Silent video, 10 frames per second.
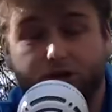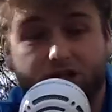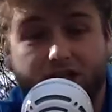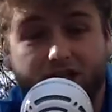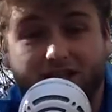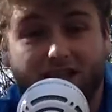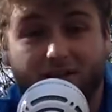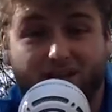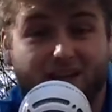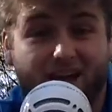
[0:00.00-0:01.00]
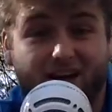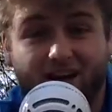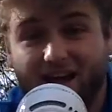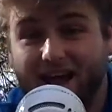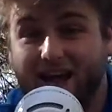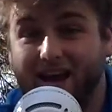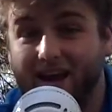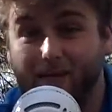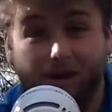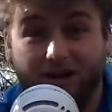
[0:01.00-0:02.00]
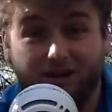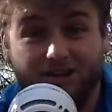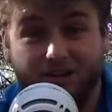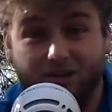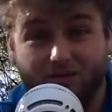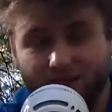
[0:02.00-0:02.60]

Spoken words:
just saying that to get me sad, and I'm not going to listen to you.